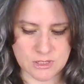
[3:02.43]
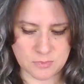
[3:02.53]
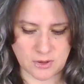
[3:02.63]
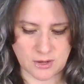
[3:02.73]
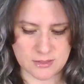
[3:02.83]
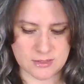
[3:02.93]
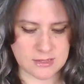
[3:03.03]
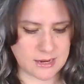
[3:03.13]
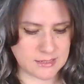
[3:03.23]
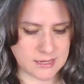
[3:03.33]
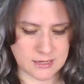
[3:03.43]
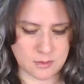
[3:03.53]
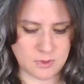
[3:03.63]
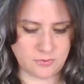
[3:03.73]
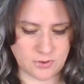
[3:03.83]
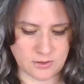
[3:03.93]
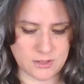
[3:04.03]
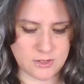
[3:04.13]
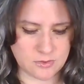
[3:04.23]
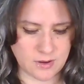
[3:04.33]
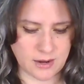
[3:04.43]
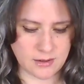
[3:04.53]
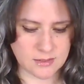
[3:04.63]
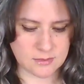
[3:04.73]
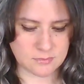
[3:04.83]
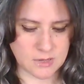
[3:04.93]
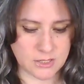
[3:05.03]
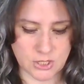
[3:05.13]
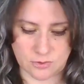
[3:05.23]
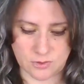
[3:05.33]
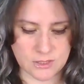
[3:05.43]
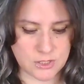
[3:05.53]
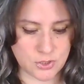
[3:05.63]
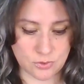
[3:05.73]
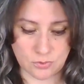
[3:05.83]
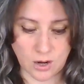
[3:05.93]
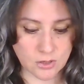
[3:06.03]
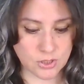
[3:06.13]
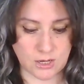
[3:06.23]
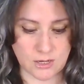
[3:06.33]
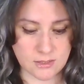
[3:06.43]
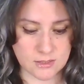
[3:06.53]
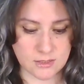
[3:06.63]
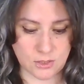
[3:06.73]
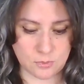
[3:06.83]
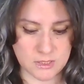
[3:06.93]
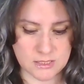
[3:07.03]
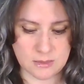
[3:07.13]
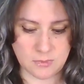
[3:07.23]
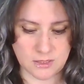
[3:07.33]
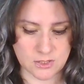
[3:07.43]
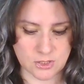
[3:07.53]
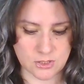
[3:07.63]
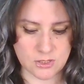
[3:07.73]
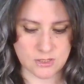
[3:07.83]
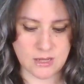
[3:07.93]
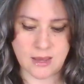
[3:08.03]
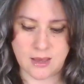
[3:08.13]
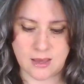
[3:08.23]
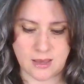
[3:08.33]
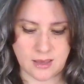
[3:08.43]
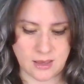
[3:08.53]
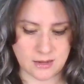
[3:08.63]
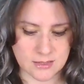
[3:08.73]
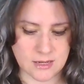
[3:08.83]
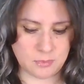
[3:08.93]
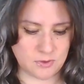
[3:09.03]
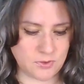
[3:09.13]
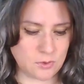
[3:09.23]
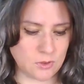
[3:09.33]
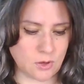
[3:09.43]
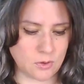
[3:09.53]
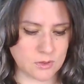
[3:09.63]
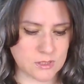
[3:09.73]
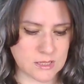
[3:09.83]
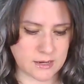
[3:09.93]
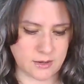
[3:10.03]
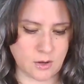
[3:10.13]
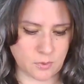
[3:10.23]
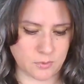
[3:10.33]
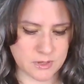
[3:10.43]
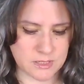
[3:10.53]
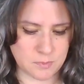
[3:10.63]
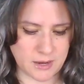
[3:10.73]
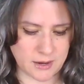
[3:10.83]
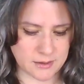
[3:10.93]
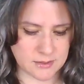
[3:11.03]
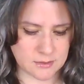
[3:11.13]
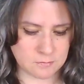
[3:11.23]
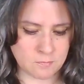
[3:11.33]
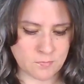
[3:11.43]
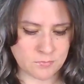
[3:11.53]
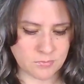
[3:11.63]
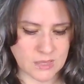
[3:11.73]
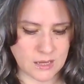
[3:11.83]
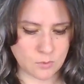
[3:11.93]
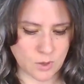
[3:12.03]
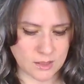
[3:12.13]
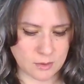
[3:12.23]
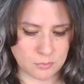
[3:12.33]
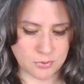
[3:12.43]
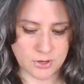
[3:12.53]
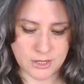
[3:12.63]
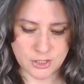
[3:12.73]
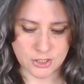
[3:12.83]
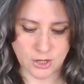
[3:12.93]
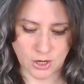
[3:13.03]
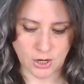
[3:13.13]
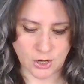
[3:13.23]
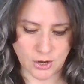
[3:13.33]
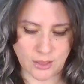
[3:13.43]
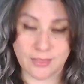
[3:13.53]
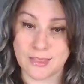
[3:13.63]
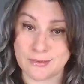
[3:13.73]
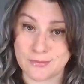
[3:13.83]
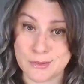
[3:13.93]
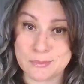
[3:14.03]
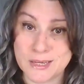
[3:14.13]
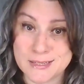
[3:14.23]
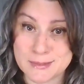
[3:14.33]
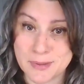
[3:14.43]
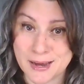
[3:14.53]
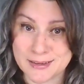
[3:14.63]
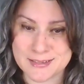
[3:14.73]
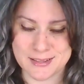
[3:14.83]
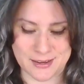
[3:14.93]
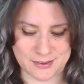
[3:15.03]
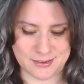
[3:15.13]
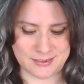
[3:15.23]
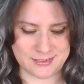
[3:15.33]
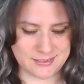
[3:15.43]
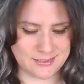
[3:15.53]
response. I tend to be fairly direct. I generally do not trust UPC ministers, except a few locals that I know and respect. And while I'm pretty sure they view me as a backslider,